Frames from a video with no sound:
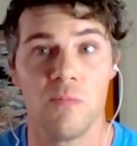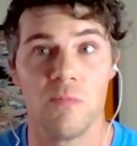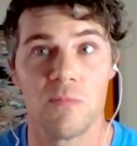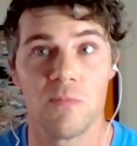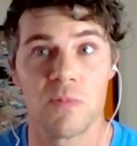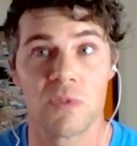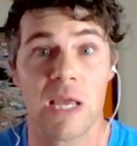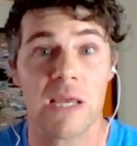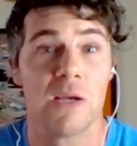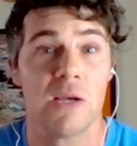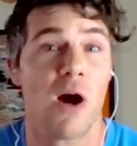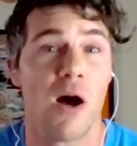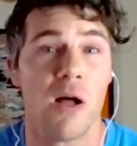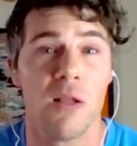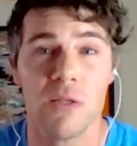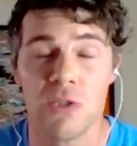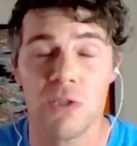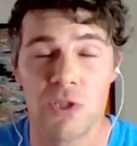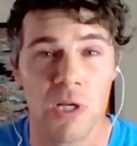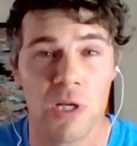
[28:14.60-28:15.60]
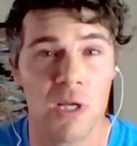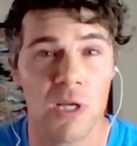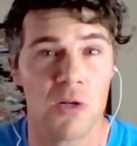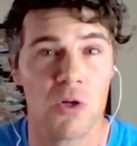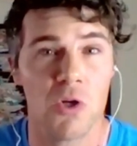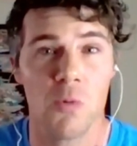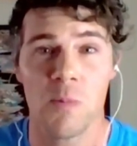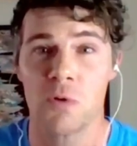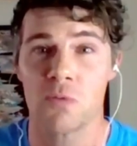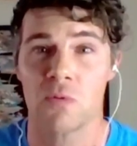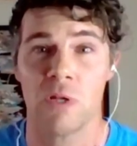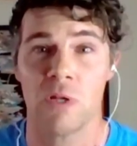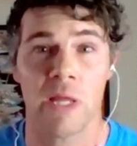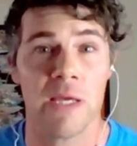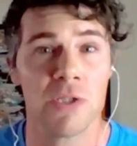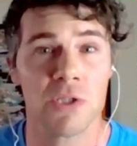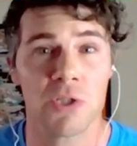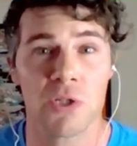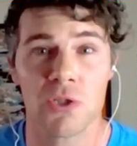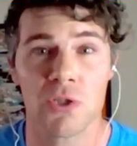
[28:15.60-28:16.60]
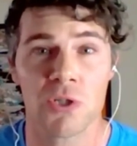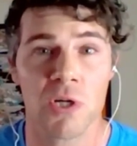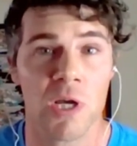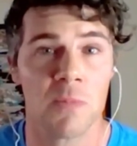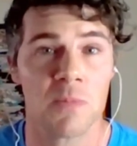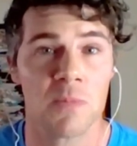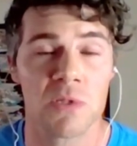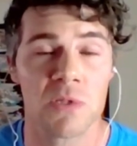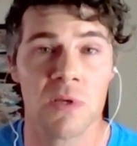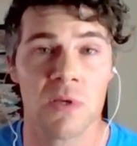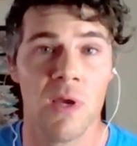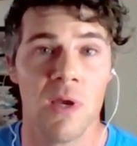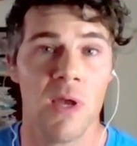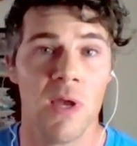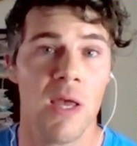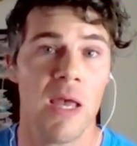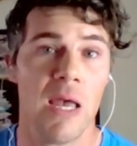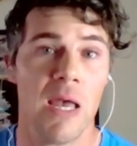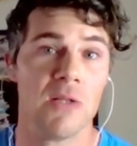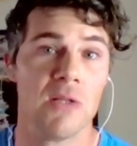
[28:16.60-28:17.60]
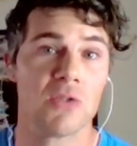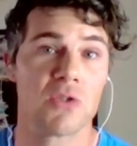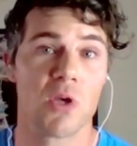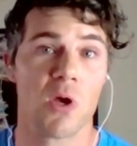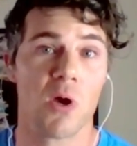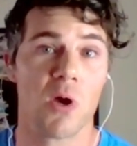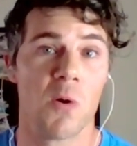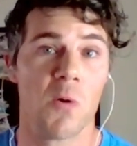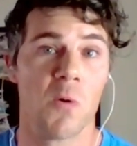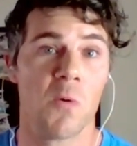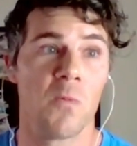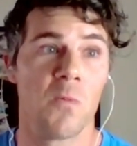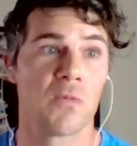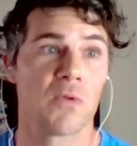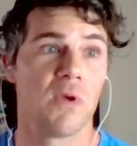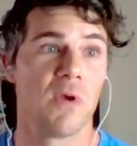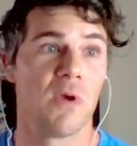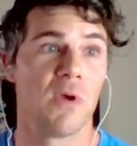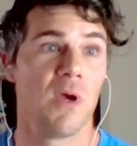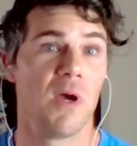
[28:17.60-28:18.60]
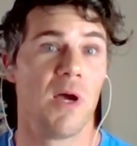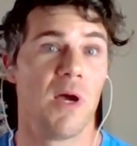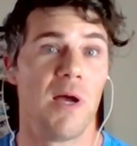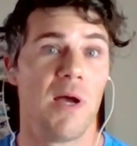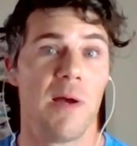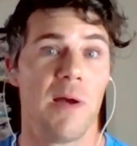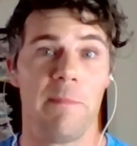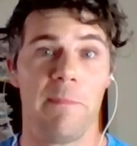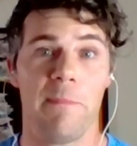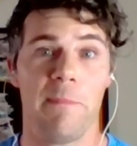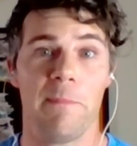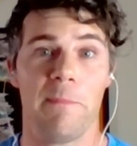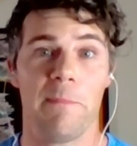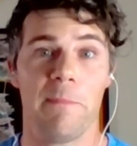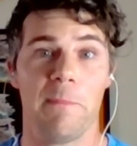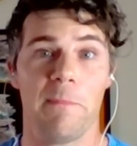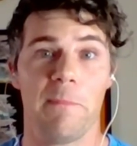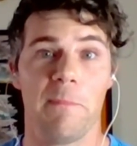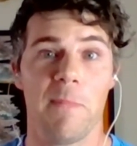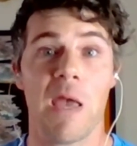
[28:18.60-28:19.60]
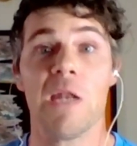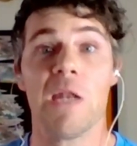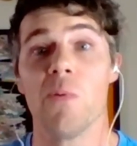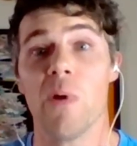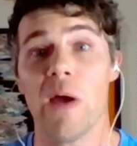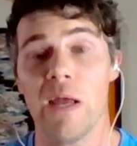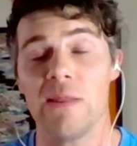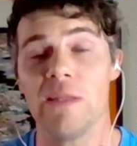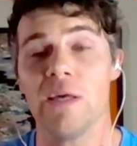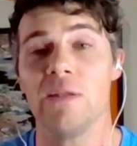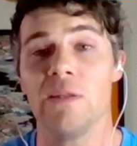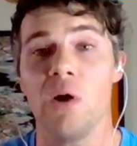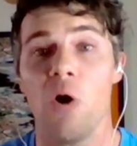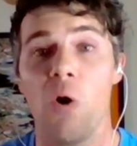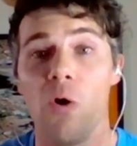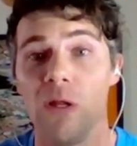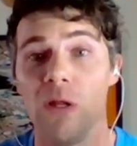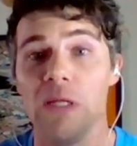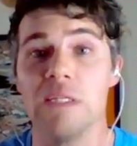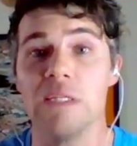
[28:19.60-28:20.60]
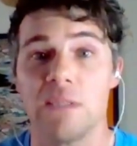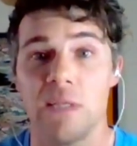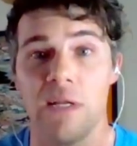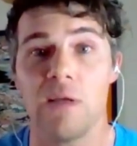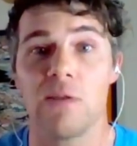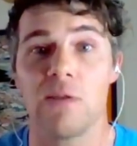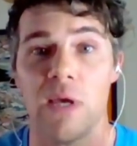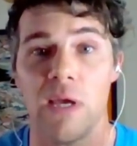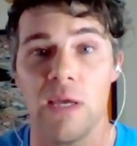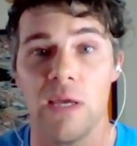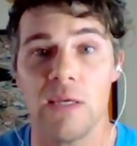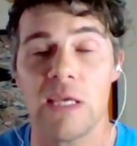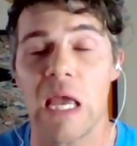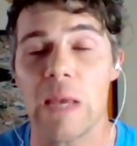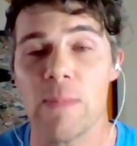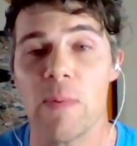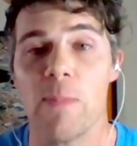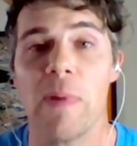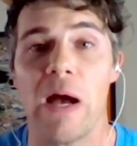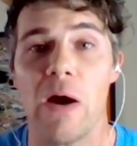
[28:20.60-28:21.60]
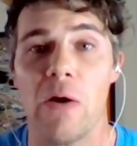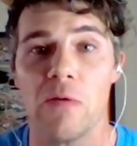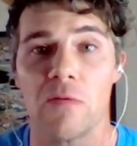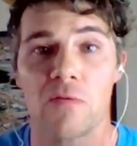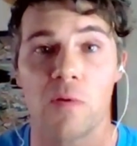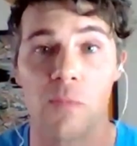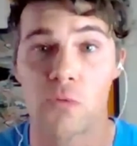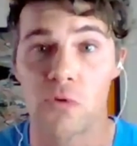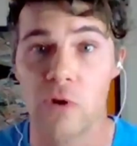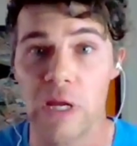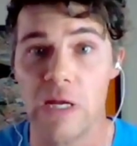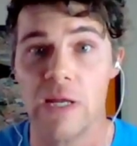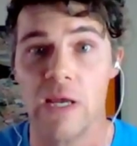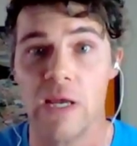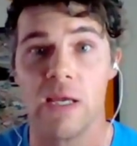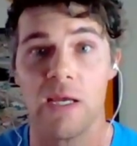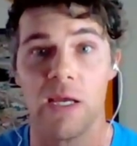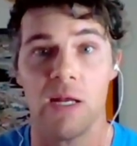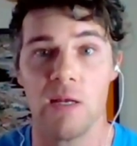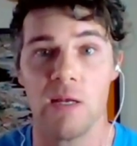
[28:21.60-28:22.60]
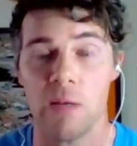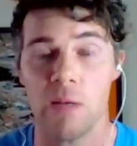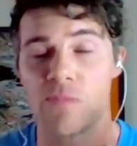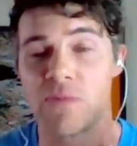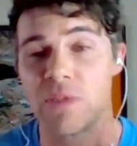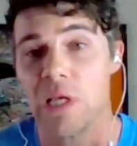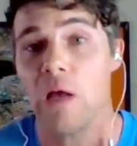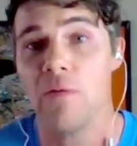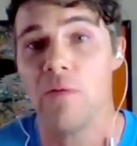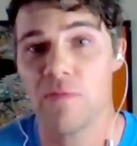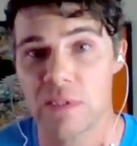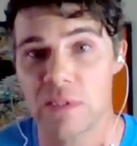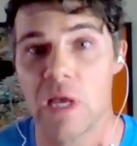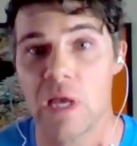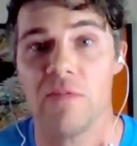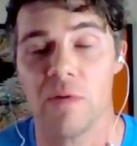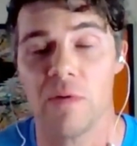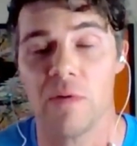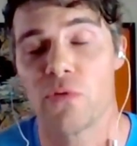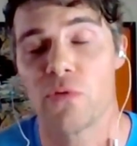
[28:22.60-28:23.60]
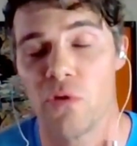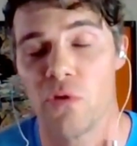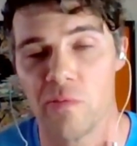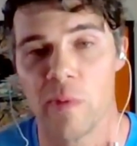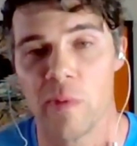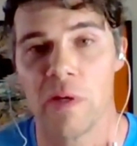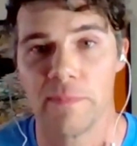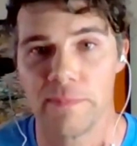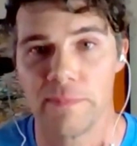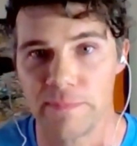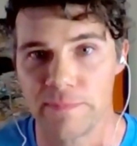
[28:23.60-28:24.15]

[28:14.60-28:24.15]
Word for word: psychology and human relationships and so um, yeah. anyway the, the whole listening thing came about from reading and self self improvement